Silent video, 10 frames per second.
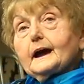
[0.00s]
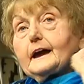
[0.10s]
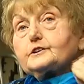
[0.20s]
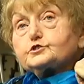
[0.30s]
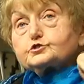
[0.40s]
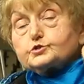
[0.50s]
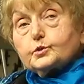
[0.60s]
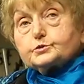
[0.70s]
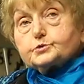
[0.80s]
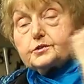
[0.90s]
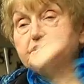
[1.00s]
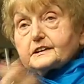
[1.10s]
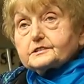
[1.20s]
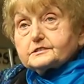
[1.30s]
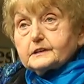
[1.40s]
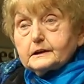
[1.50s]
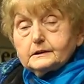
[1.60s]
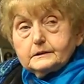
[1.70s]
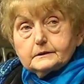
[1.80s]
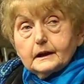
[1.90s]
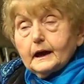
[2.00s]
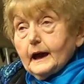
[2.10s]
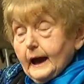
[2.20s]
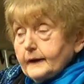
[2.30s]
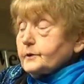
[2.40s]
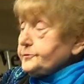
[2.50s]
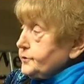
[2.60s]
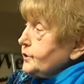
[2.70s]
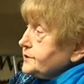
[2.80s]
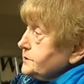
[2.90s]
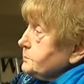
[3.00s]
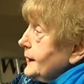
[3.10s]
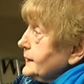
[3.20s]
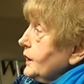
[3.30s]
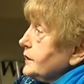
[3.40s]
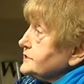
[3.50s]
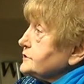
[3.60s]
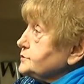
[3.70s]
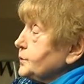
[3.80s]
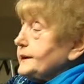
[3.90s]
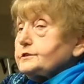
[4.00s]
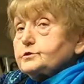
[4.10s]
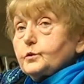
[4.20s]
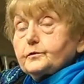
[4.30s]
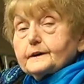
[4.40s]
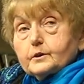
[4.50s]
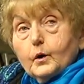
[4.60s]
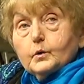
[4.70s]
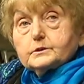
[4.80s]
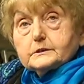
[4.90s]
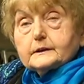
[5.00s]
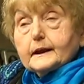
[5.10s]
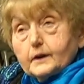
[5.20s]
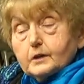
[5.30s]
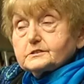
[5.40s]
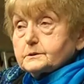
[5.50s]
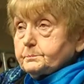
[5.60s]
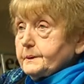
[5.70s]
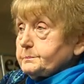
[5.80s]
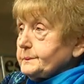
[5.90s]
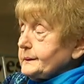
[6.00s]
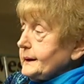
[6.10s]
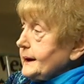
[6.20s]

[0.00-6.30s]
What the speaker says: age 2 to 16, and of course many other twins who were older and other people.